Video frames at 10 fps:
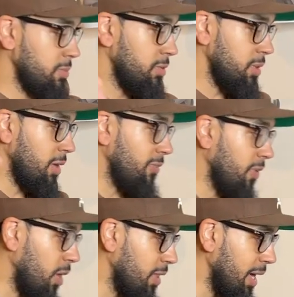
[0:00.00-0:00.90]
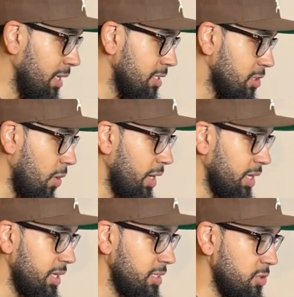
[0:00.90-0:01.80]
Enough of all that. Let's go ahead and
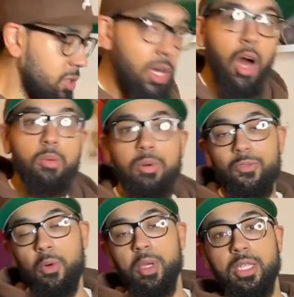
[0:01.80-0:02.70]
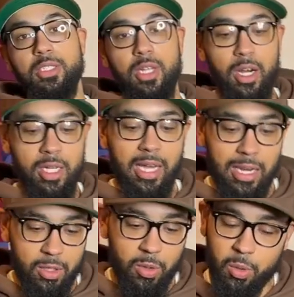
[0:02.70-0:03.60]
get into it. Oh, before we get started, got to
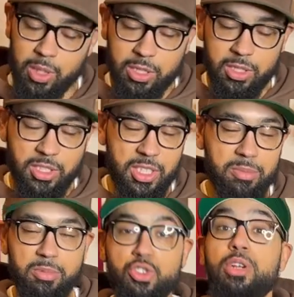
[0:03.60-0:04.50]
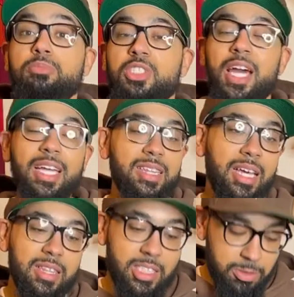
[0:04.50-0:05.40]
do a quick drip check.
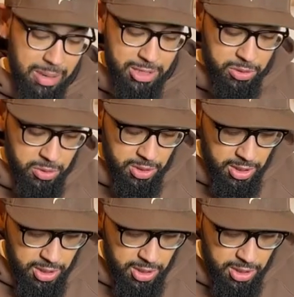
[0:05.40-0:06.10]
Nothing special.